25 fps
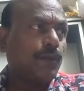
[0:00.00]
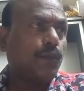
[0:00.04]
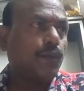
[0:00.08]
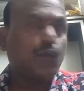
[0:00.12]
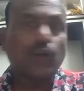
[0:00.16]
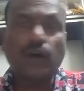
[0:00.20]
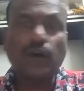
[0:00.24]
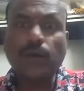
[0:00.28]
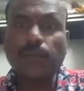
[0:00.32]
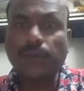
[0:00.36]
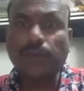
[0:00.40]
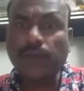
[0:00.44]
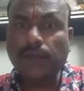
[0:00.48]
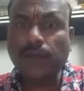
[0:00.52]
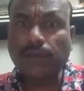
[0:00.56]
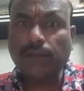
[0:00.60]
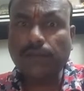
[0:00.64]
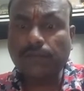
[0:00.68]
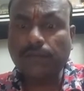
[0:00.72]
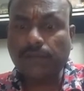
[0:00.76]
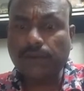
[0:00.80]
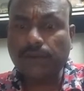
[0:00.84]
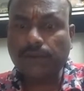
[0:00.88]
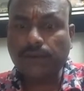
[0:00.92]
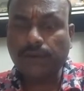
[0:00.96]

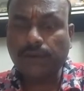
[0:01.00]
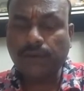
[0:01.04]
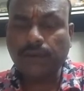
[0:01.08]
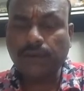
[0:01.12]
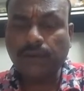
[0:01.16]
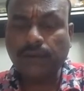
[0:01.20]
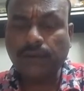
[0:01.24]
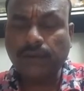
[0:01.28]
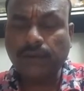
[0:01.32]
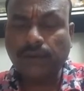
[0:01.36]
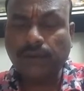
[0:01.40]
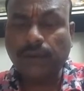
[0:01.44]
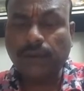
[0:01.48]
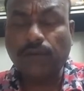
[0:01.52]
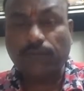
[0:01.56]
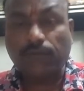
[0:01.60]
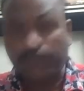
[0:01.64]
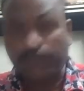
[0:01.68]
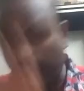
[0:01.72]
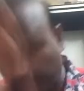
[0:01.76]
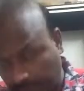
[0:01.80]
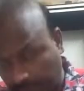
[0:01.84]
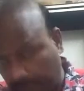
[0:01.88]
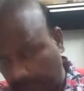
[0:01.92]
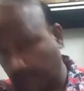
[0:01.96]
problem
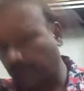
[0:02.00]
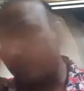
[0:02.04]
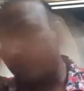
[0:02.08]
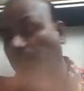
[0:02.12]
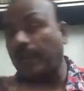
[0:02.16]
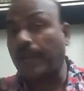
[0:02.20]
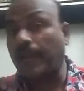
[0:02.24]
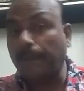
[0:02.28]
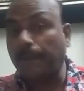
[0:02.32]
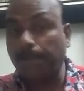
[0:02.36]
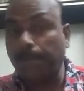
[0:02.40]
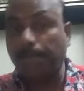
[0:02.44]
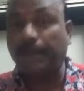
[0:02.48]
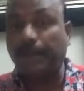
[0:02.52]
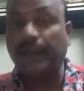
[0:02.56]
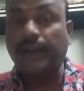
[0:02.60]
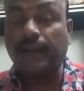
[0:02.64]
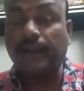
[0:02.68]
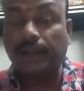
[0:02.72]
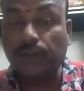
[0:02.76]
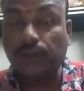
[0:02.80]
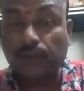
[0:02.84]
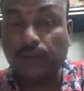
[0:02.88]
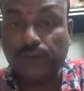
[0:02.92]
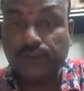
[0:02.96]

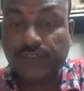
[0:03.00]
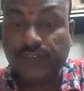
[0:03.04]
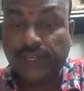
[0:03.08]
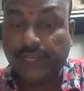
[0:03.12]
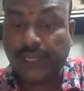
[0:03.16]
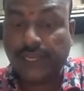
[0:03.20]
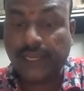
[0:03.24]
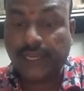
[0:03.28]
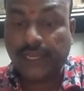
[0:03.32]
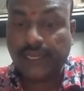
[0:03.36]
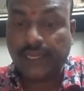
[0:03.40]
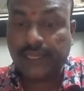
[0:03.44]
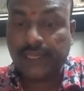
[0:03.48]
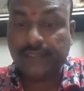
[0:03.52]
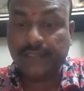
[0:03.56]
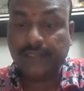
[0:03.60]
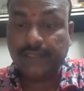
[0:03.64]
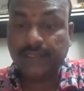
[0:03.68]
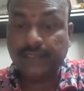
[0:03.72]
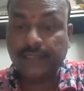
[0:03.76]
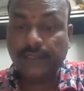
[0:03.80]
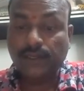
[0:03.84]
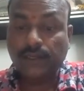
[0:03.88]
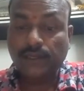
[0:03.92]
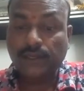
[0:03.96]
happened on those
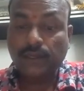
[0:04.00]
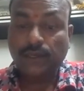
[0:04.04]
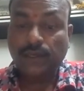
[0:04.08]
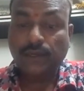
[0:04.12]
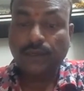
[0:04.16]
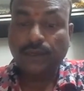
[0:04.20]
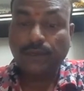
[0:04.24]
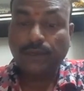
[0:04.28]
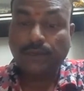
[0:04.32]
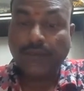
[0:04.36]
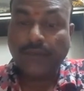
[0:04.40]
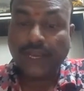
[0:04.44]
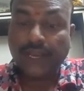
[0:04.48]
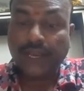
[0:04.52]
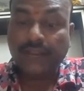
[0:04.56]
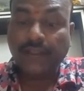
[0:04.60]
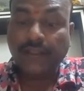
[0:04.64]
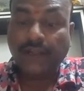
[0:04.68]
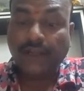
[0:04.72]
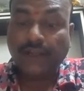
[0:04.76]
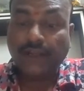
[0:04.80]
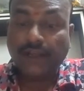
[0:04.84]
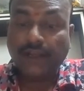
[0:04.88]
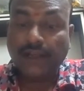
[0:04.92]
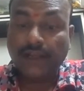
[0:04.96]
days by
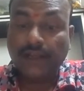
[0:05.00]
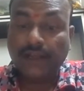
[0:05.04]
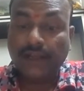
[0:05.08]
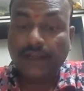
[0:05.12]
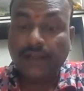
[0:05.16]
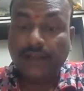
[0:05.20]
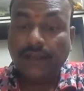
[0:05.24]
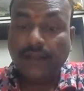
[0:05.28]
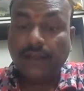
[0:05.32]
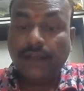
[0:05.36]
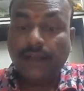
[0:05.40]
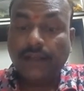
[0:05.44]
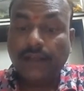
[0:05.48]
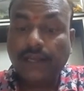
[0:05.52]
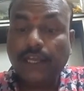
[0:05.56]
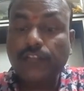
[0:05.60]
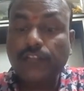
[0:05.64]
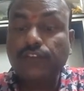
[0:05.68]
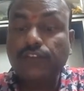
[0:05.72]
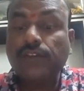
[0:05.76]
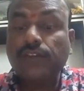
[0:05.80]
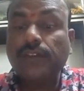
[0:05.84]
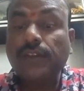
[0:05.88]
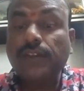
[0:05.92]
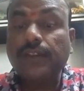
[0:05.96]
the
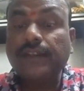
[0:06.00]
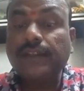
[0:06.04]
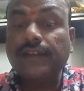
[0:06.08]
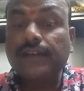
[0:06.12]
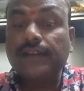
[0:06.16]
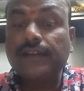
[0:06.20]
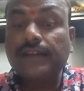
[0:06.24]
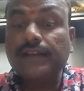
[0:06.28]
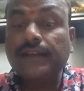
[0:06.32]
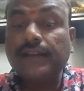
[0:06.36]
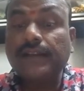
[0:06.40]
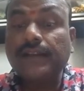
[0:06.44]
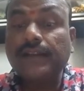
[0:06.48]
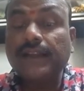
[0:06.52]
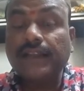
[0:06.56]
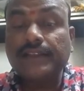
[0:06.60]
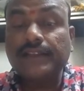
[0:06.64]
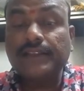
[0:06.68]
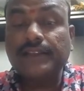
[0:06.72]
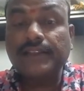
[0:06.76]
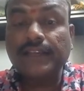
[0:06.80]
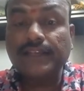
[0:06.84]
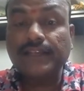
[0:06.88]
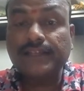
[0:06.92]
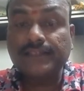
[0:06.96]
natural
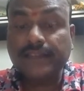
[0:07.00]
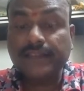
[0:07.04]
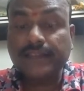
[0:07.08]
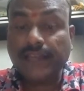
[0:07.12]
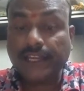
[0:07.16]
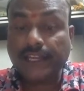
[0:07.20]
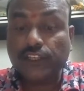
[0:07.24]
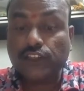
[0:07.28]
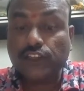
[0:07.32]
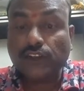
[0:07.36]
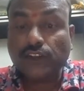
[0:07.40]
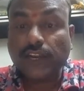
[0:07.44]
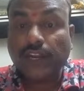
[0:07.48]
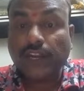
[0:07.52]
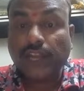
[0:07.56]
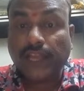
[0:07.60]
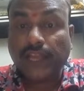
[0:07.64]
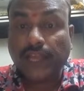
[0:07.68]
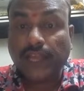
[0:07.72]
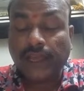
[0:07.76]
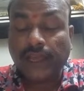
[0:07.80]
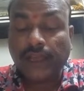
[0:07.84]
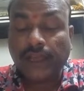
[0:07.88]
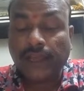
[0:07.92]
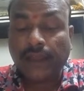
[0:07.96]
creatures, natural
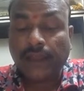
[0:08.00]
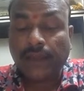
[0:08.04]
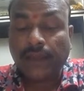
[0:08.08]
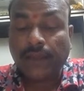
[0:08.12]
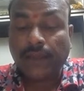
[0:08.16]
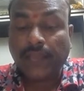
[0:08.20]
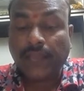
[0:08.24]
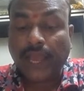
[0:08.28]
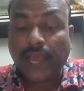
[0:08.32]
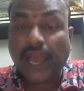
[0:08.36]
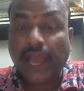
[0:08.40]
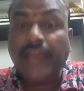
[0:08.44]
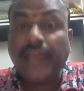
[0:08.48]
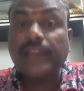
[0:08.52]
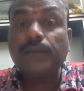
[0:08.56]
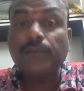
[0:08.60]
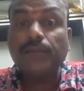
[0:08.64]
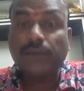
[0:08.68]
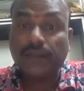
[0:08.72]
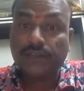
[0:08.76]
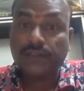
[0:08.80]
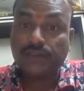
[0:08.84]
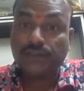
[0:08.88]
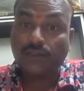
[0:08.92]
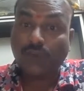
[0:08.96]

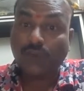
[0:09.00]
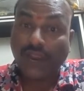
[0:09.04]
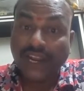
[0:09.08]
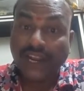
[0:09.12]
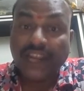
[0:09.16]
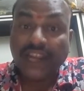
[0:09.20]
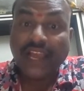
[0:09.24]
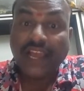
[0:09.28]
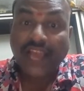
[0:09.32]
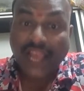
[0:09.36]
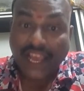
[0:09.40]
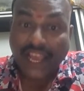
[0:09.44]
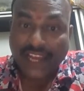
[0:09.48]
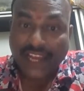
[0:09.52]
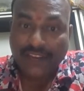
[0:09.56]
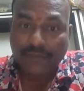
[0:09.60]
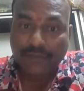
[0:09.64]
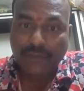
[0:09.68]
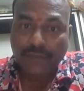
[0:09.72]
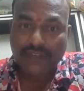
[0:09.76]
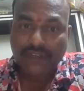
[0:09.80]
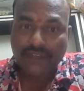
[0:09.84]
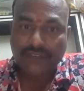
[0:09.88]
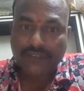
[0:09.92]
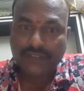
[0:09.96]
animals, wild
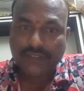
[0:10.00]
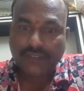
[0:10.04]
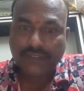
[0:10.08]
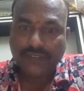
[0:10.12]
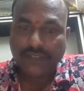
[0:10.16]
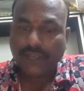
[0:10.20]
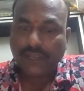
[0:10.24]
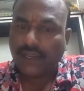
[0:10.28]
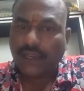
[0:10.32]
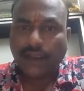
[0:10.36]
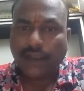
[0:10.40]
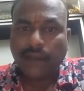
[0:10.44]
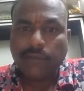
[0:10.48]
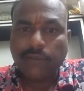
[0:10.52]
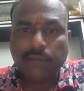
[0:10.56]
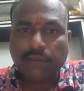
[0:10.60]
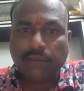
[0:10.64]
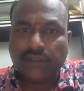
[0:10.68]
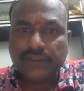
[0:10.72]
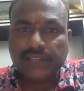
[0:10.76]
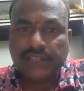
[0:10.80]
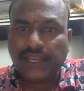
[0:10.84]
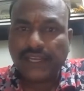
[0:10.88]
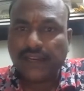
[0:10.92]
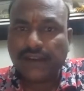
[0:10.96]
animals. At
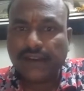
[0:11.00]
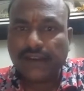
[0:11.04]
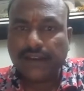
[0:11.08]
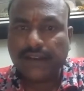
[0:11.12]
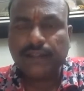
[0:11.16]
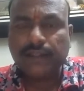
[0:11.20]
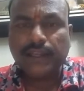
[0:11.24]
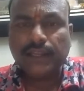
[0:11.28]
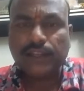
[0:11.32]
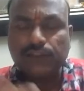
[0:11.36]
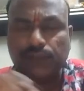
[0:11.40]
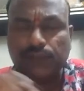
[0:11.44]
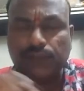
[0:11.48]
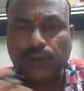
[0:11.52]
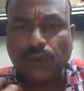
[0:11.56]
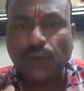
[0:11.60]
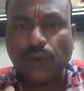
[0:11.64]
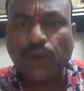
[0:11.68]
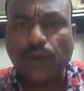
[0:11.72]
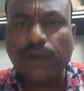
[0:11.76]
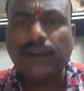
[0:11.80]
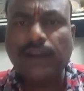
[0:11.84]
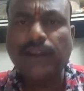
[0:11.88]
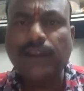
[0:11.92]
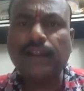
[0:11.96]
present, there is
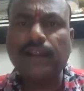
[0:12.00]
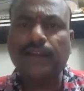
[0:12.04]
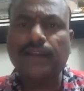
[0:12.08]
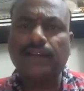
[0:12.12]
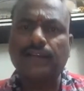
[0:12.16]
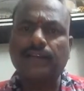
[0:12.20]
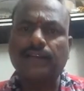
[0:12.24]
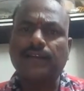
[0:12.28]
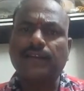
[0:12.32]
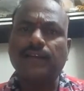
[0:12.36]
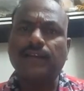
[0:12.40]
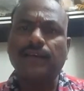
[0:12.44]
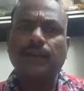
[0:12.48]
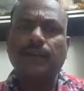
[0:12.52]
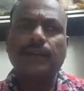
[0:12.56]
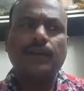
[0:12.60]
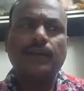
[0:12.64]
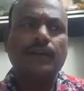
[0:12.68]
no greenery,